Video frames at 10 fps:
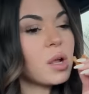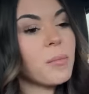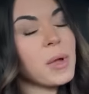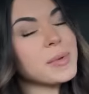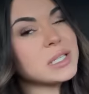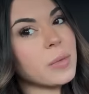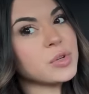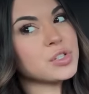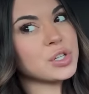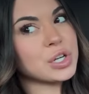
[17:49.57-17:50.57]
Maybe some
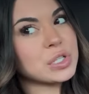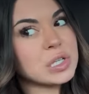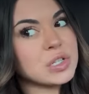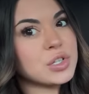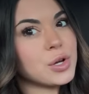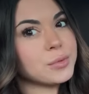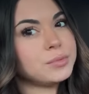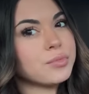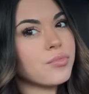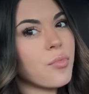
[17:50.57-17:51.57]
insurances do,
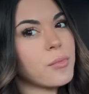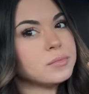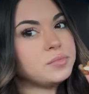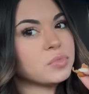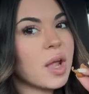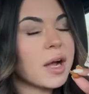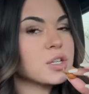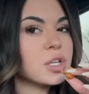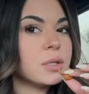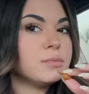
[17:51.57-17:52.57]

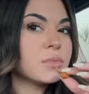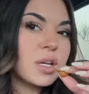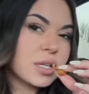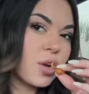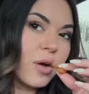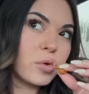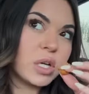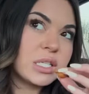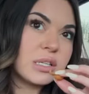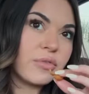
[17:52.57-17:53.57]
actually, because I know everyone
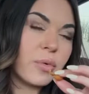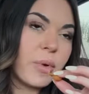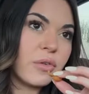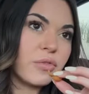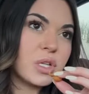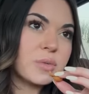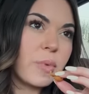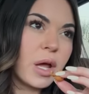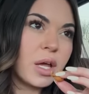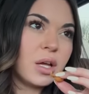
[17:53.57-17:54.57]
gets different benefits,
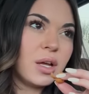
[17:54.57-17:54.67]
but